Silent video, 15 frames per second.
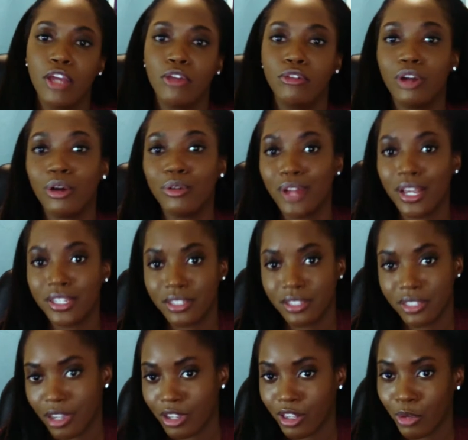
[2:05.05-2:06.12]
you don't
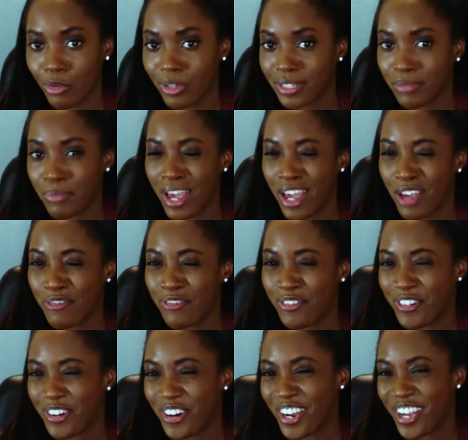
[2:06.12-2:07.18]
necessarily want to pay
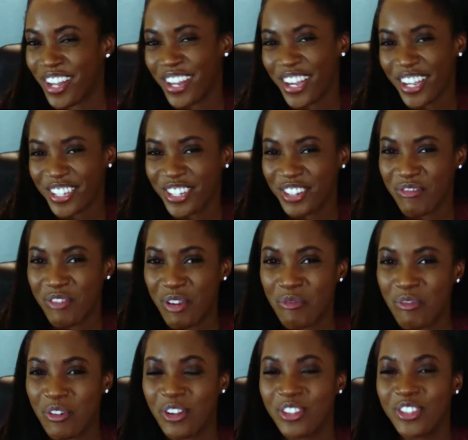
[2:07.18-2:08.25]
for an extra
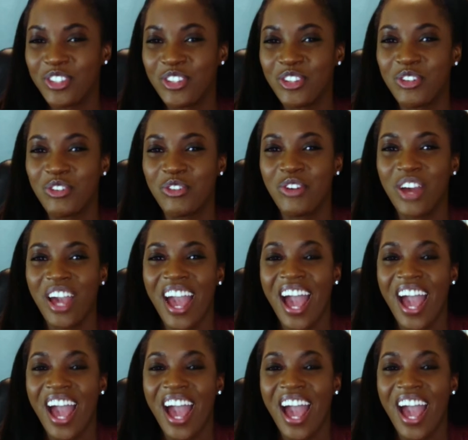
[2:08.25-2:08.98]
member to